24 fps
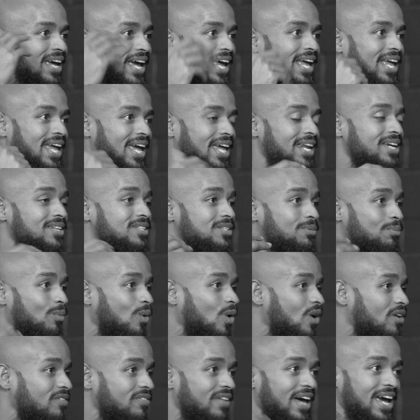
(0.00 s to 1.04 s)
and getting to
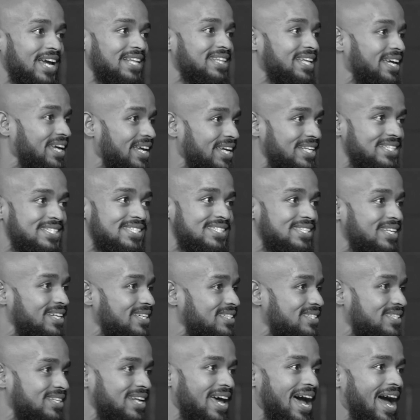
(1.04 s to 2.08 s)
more of like the
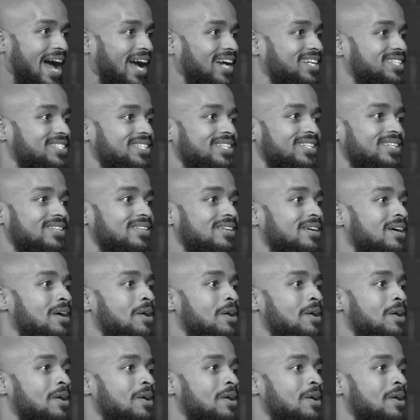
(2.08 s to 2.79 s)
instincts and action.